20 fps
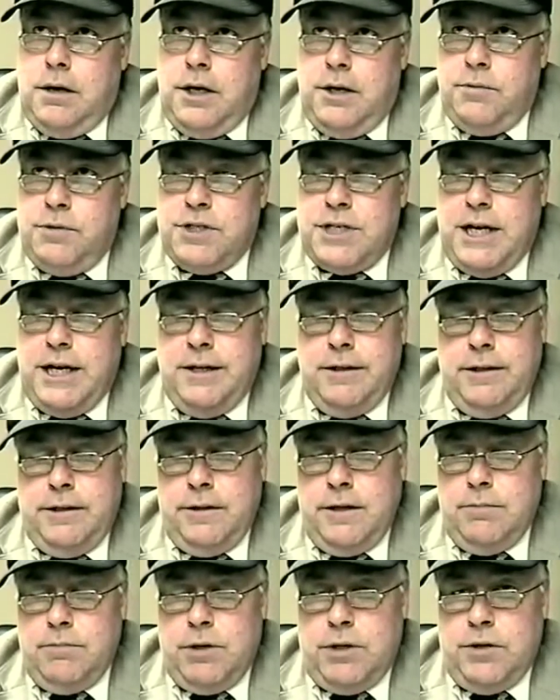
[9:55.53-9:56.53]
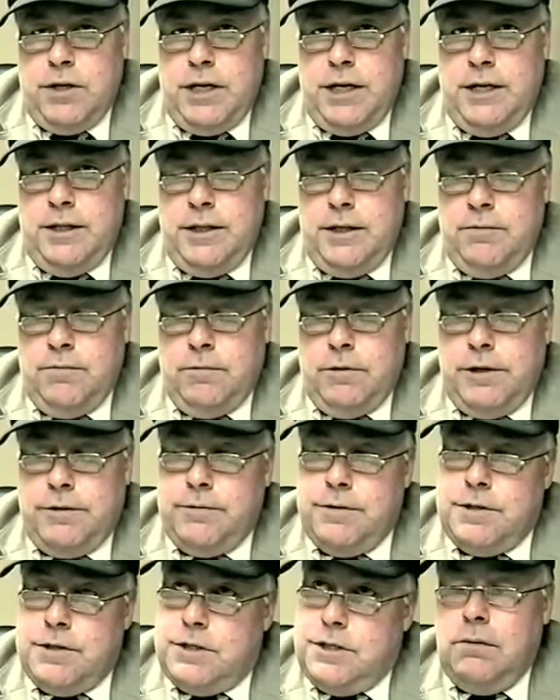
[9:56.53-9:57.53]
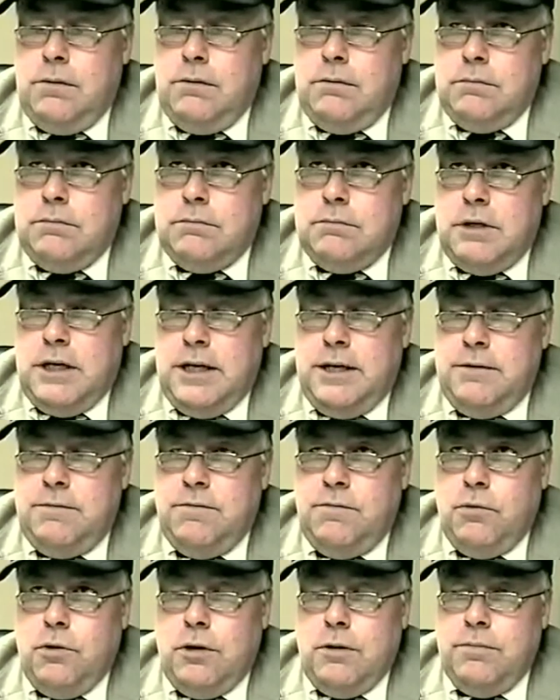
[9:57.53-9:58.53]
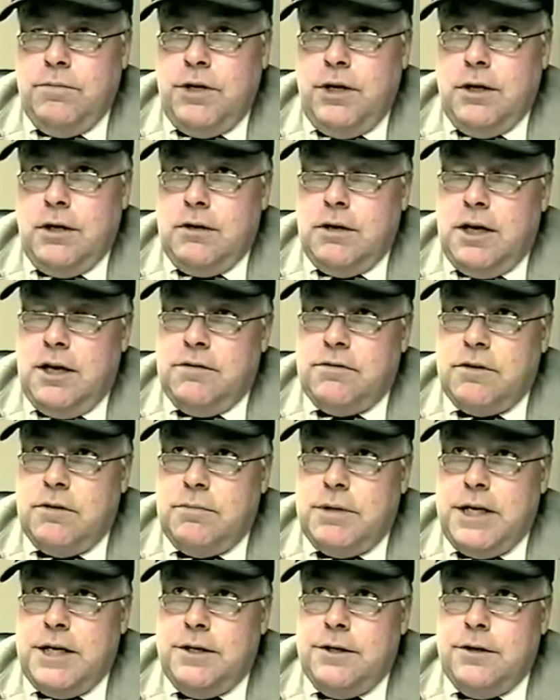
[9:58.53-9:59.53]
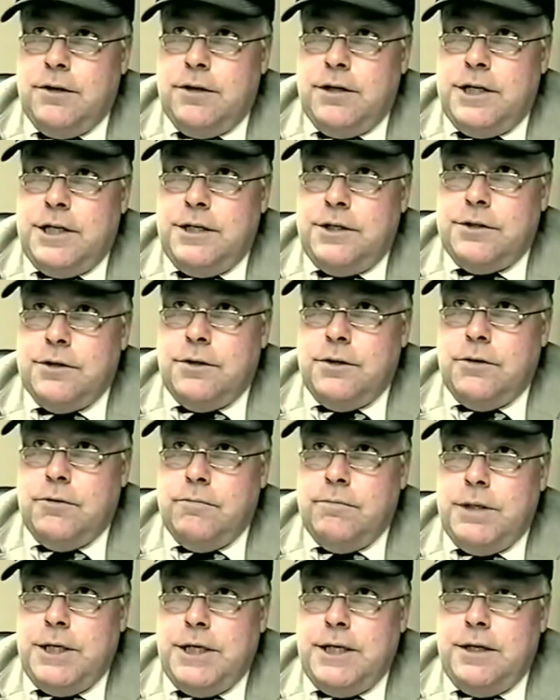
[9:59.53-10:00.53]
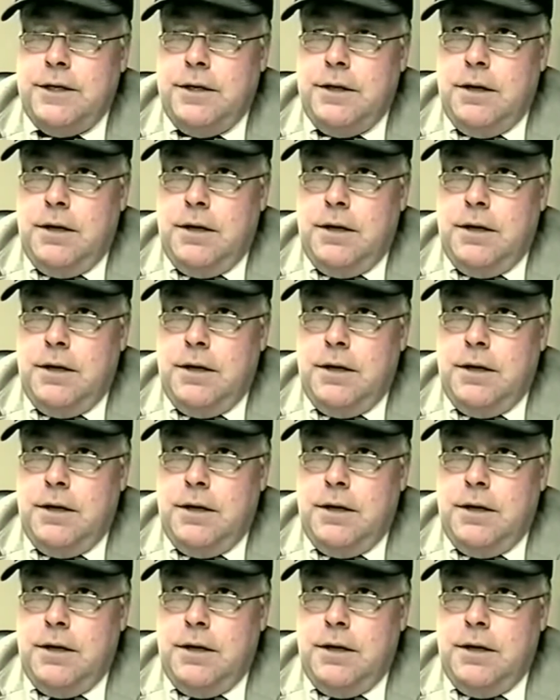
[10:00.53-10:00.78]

he was hailing them on the hailing. I informed the aircraft commander, and he told me